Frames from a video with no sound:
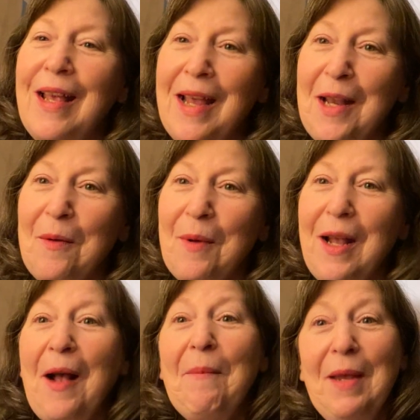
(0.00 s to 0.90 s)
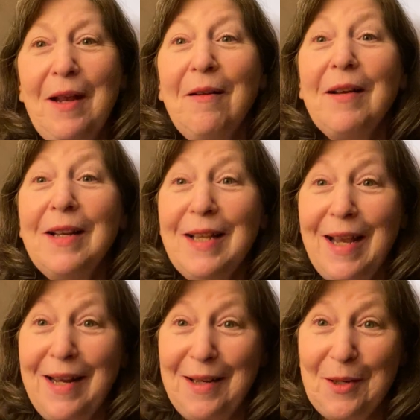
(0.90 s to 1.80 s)
Anyway, I'm here
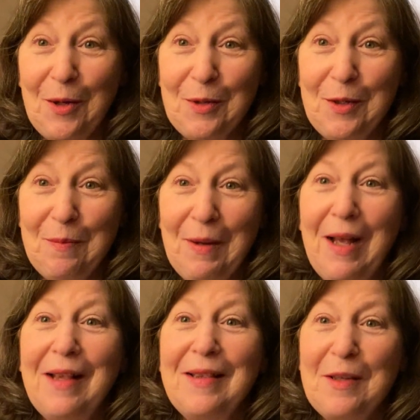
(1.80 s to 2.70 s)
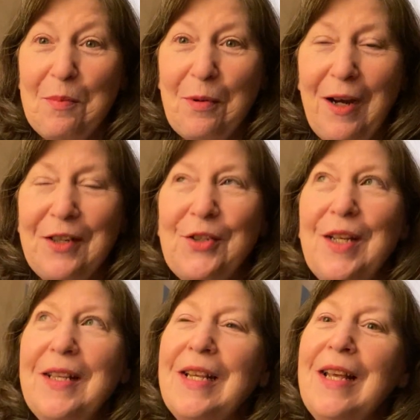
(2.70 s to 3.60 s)
today to talk to you about
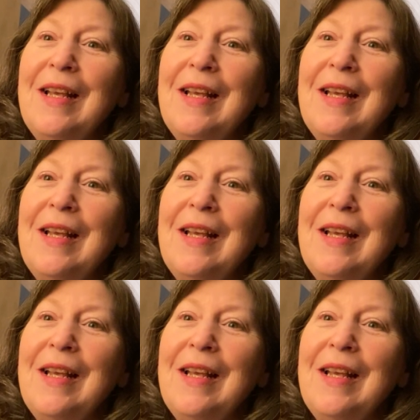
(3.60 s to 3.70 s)
depression.